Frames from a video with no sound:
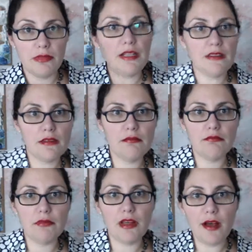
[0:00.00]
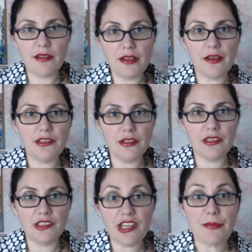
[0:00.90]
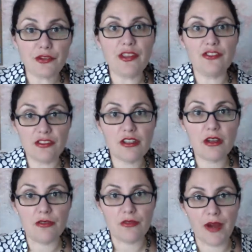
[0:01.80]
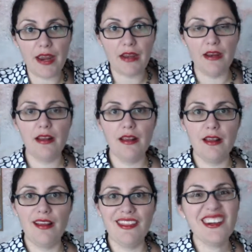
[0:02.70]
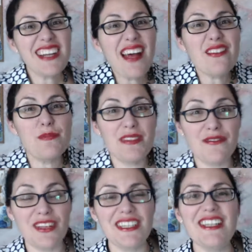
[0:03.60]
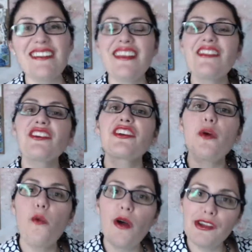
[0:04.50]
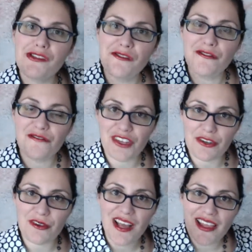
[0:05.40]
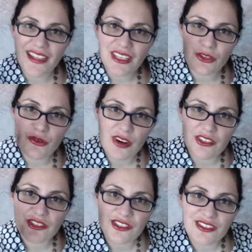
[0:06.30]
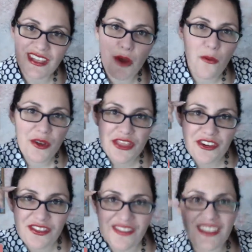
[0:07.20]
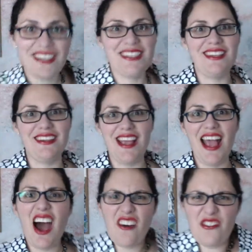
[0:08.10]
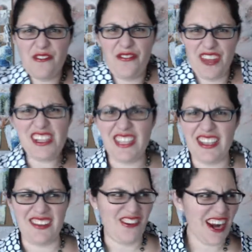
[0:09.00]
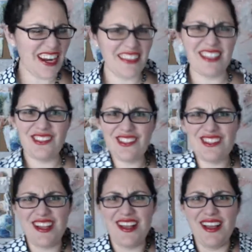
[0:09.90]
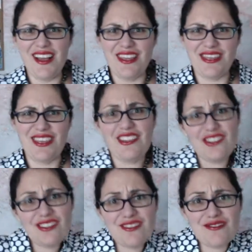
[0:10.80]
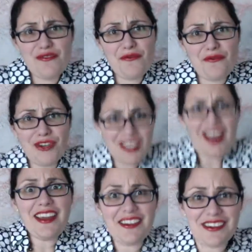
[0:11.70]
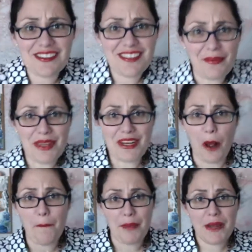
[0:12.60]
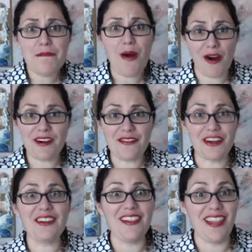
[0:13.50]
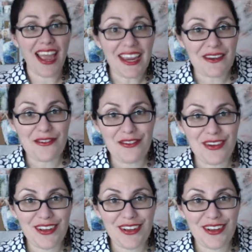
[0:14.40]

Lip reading: that's a chapter that just closed, right? They're going to have specific needs and they're going to want you to feel like you understand what they're thinking, how they're feeling, right? They just retired. I mean, a big part of their life,